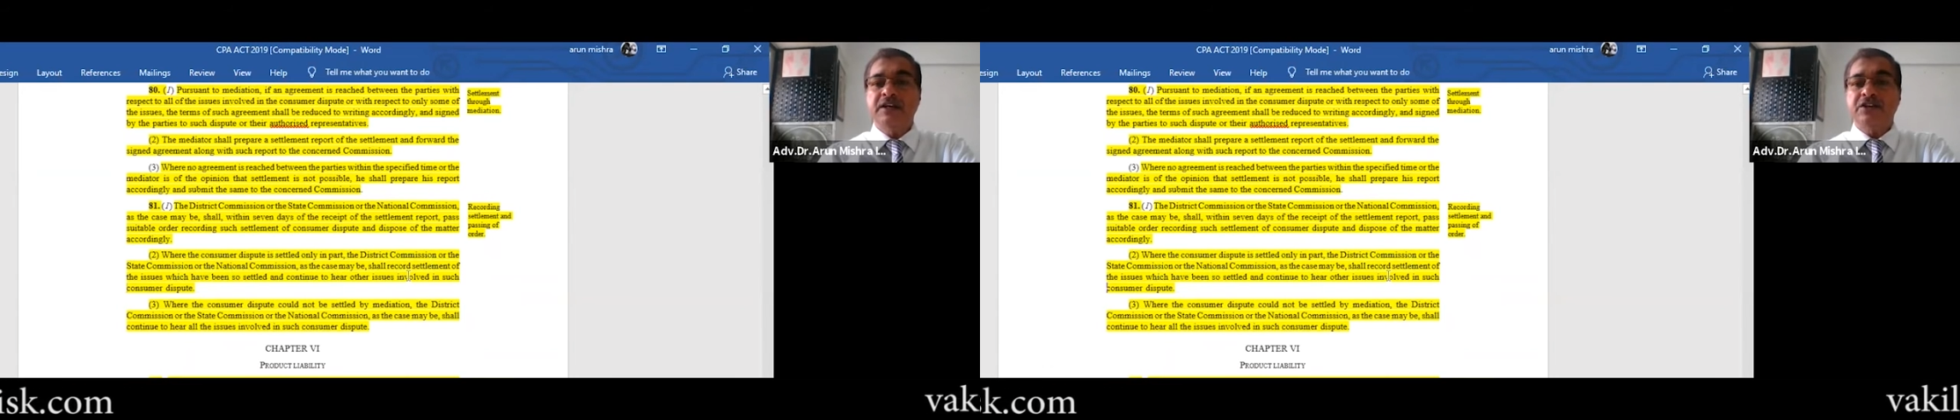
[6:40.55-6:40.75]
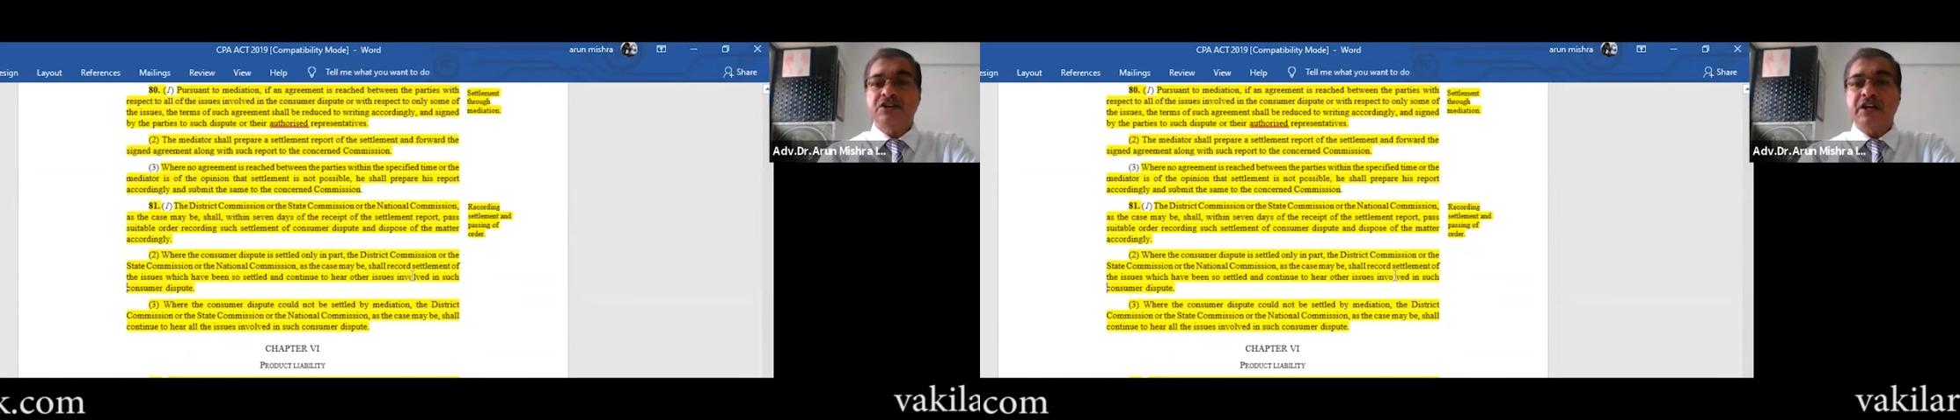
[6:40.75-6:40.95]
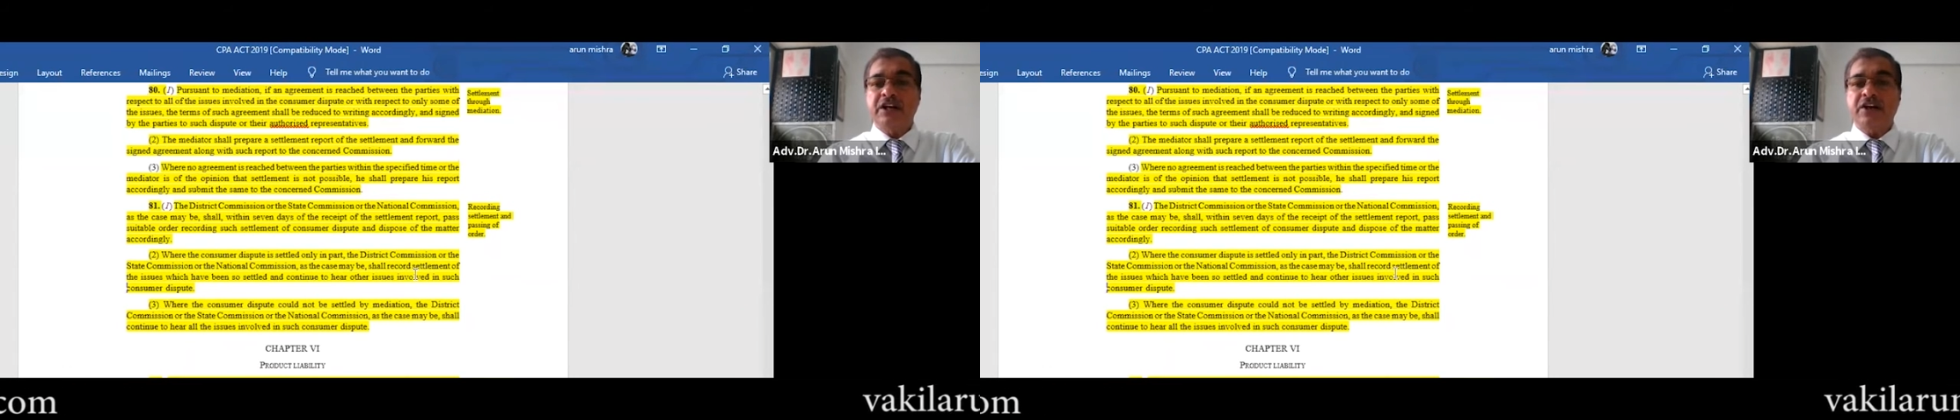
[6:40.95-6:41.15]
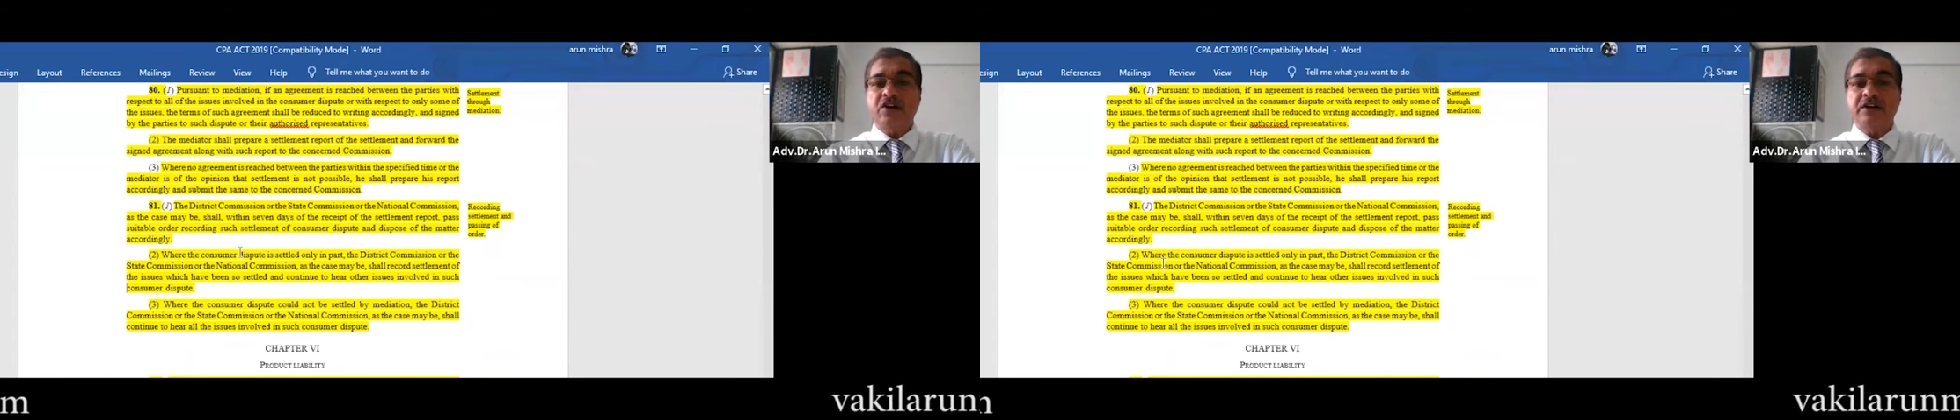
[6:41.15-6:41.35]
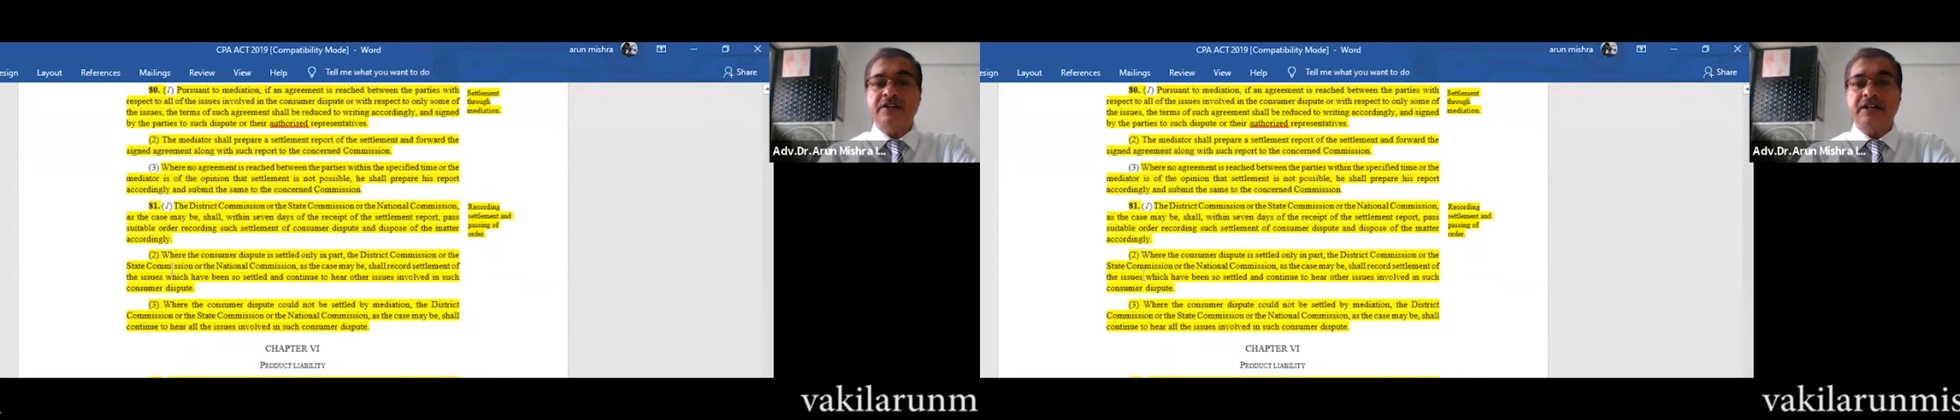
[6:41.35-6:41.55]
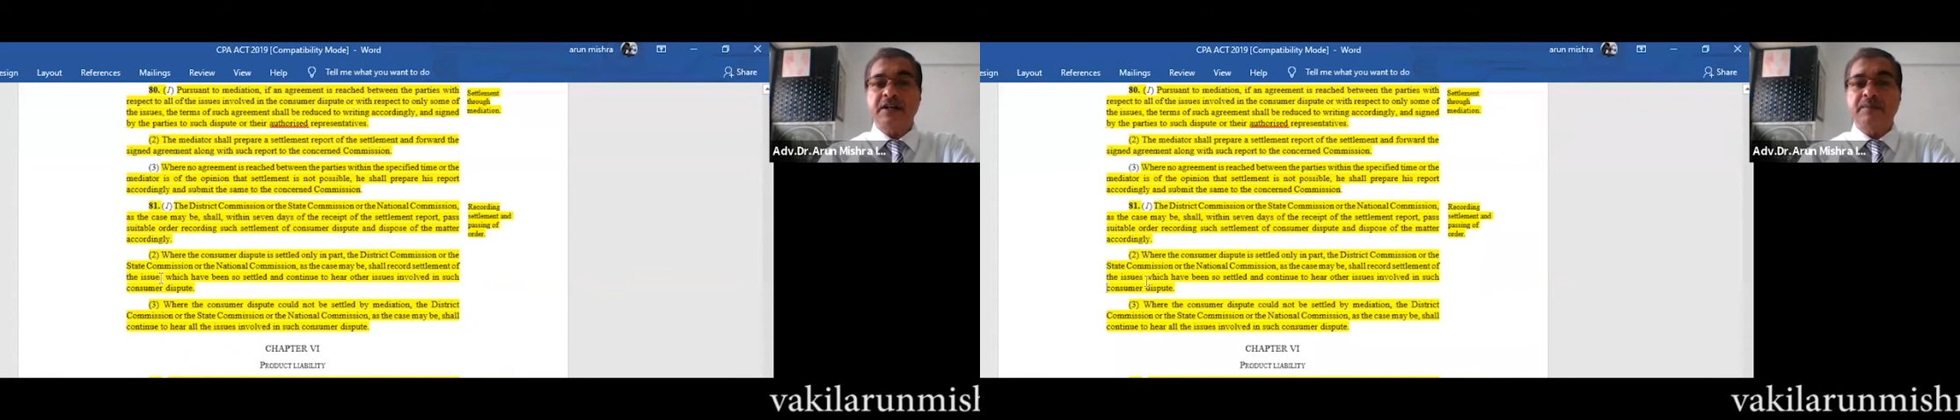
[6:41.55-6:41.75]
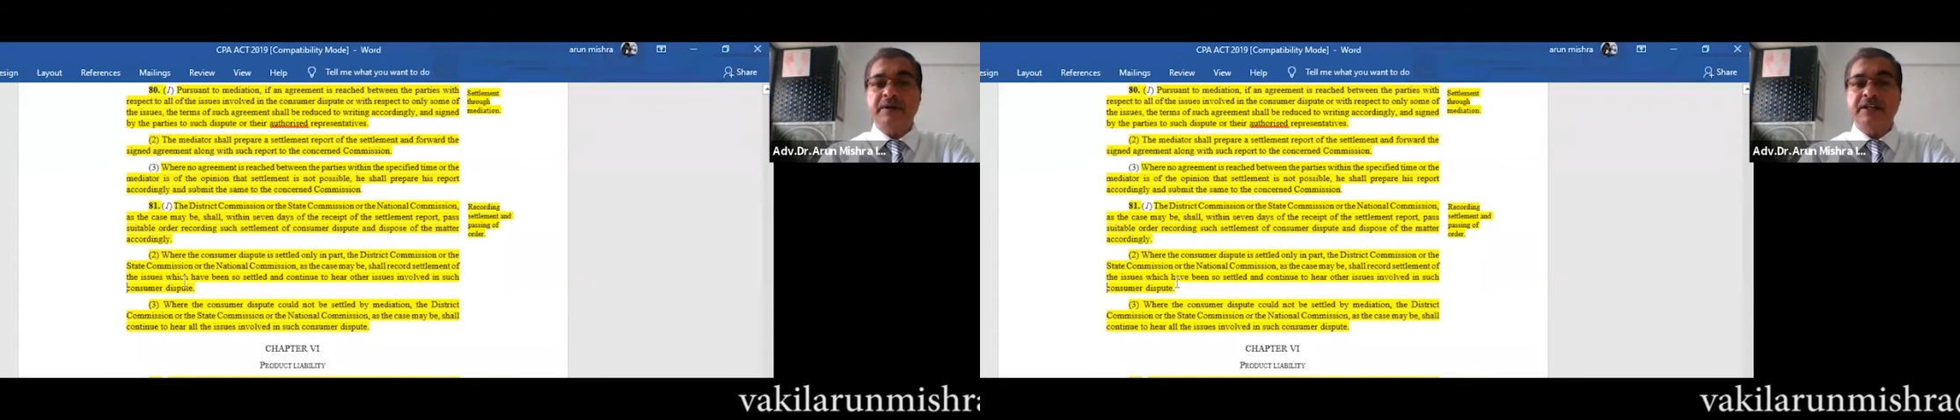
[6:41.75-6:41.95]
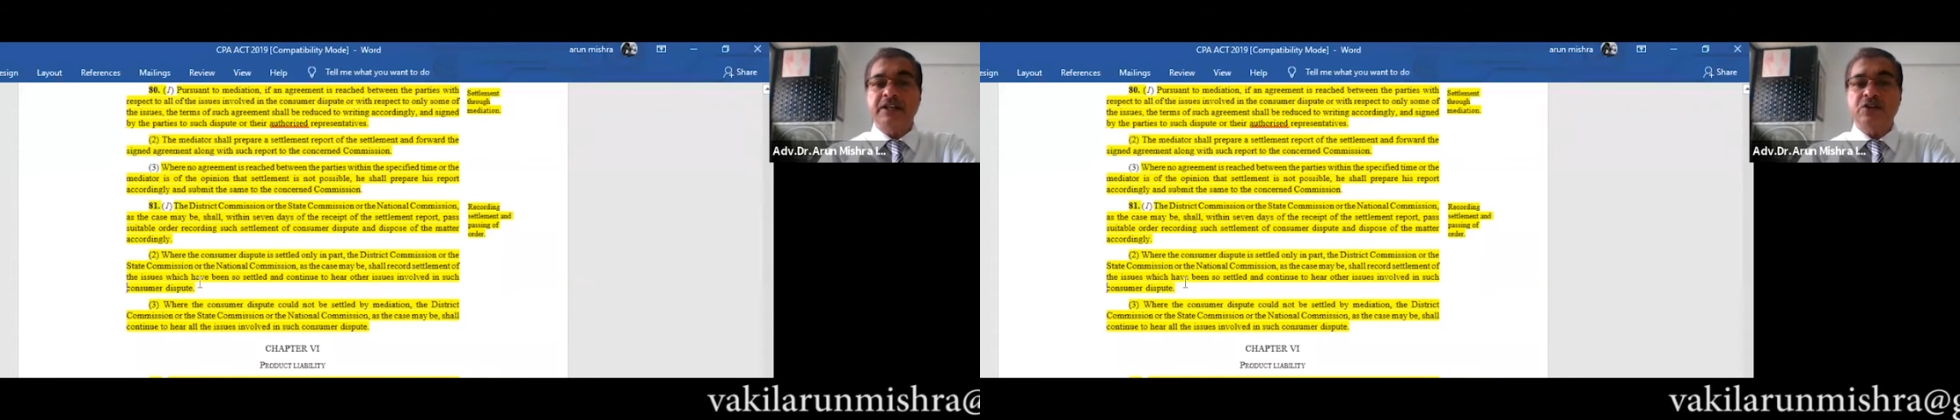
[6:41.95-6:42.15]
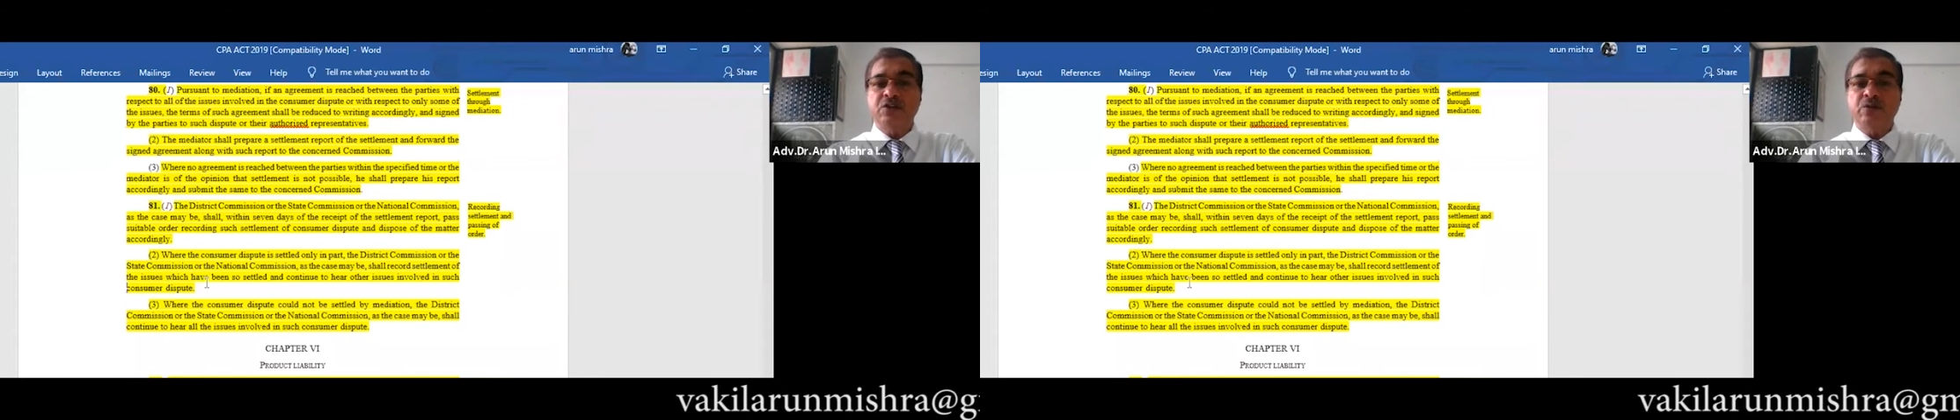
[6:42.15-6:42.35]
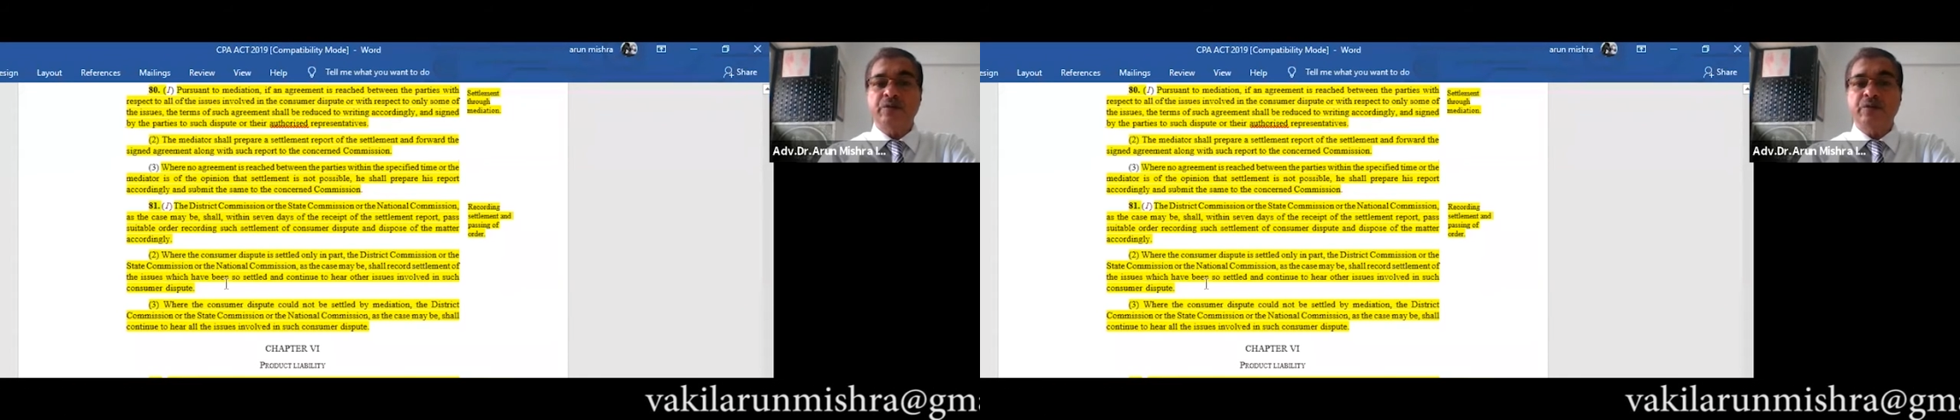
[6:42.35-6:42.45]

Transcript: shall record settlement the issue